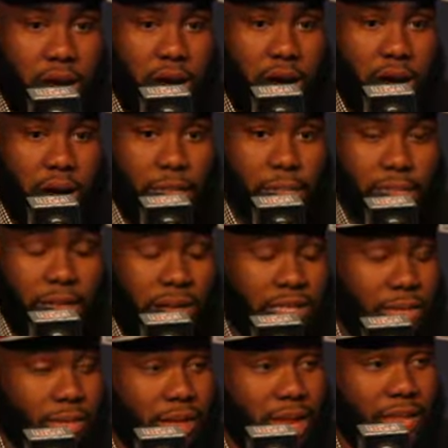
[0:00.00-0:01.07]
So that's
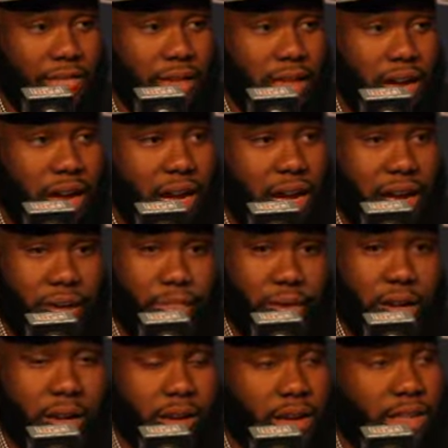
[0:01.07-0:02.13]
something I feel like I can
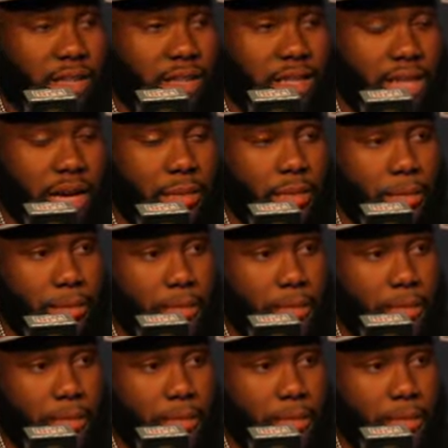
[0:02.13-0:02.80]
bring to the table.